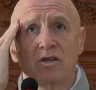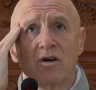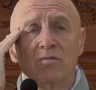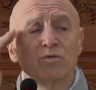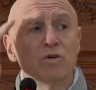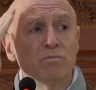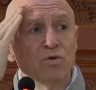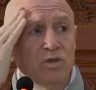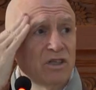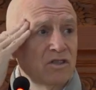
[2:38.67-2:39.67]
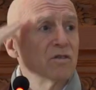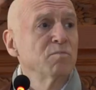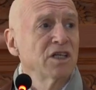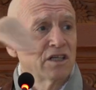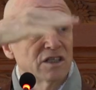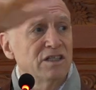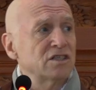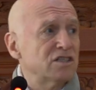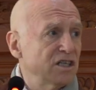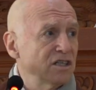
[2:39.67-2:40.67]
come to Buddhism, at
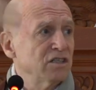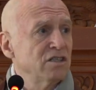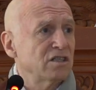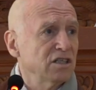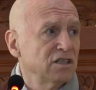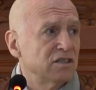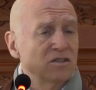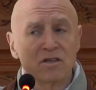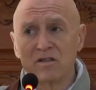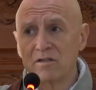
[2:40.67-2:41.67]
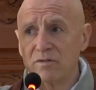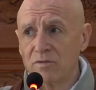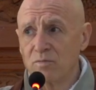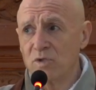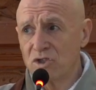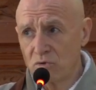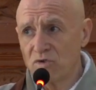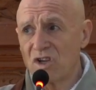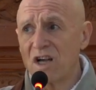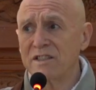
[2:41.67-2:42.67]
least in with
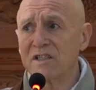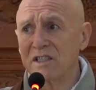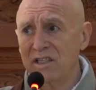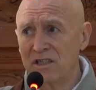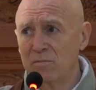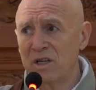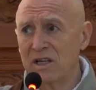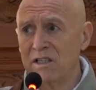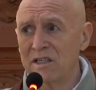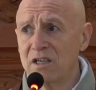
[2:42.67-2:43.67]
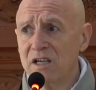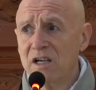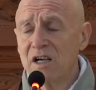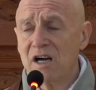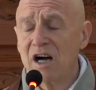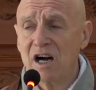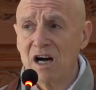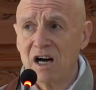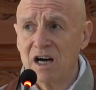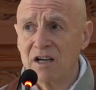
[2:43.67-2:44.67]
Songsan Sanim and
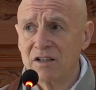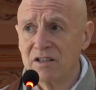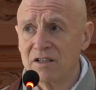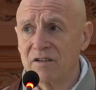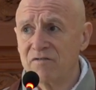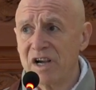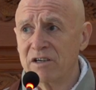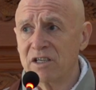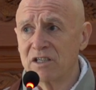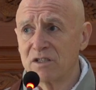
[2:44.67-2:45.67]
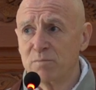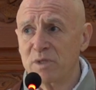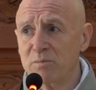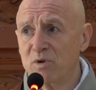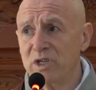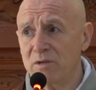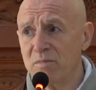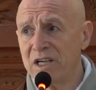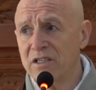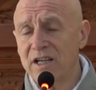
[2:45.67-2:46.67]
the various people he
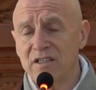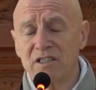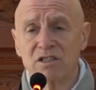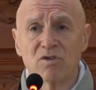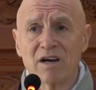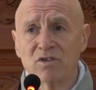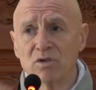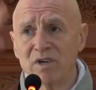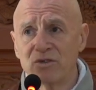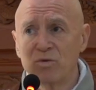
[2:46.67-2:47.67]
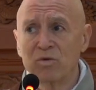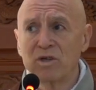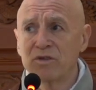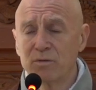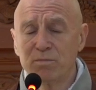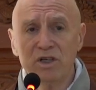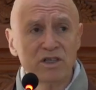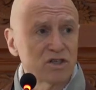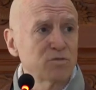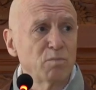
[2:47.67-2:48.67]
met as he traveled around the world. They're pretty
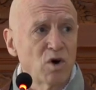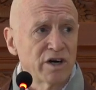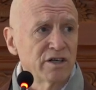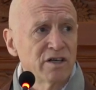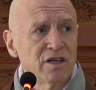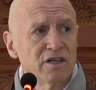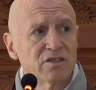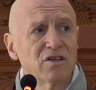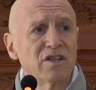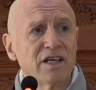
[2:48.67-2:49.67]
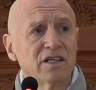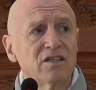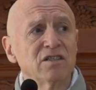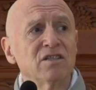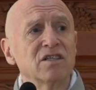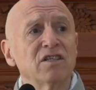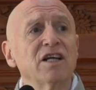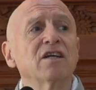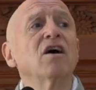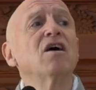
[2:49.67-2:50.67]
smart, so they can
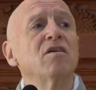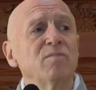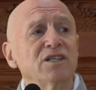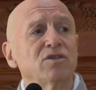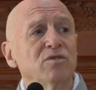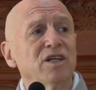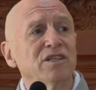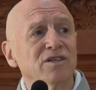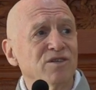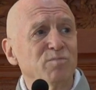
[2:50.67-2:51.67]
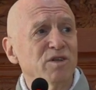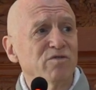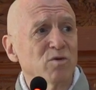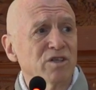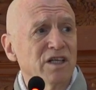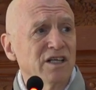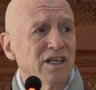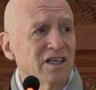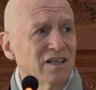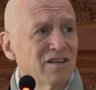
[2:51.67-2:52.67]
understand, ah, my true nature is before
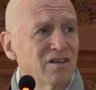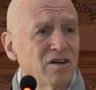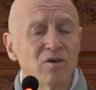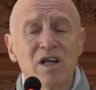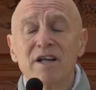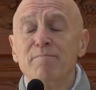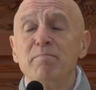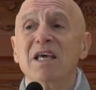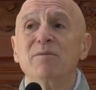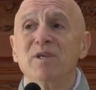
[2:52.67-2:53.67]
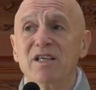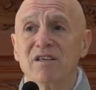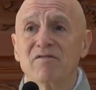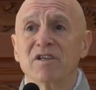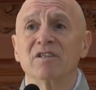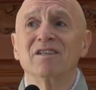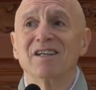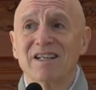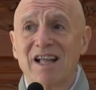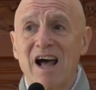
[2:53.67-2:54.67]
thinking, you know. Maybe even
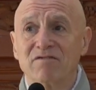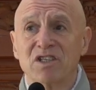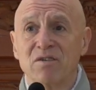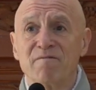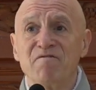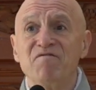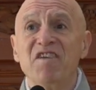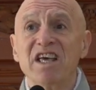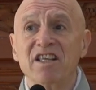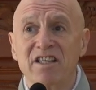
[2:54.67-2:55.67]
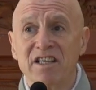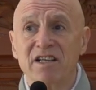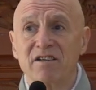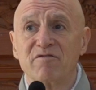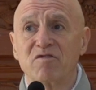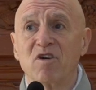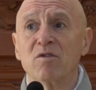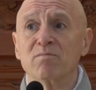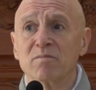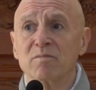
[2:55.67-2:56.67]
have some faith in it
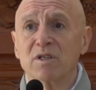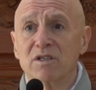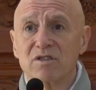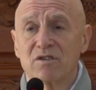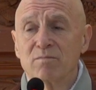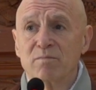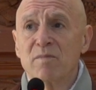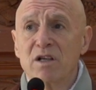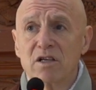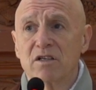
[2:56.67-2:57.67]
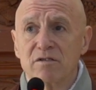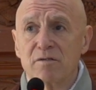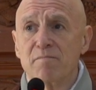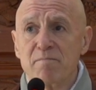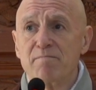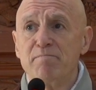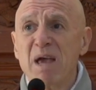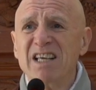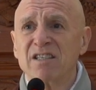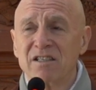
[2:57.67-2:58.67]
from some
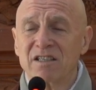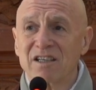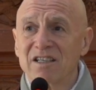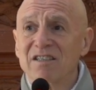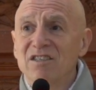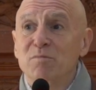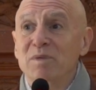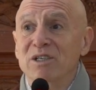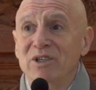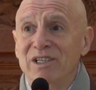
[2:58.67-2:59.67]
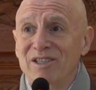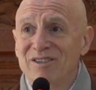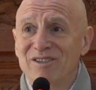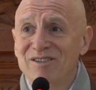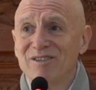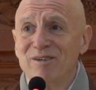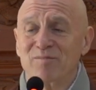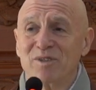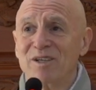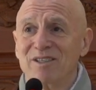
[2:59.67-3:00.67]
basic experience.
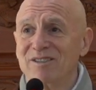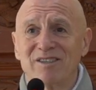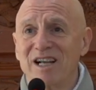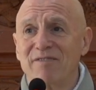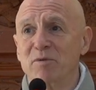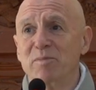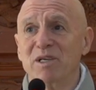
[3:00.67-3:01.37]
Doesn't have to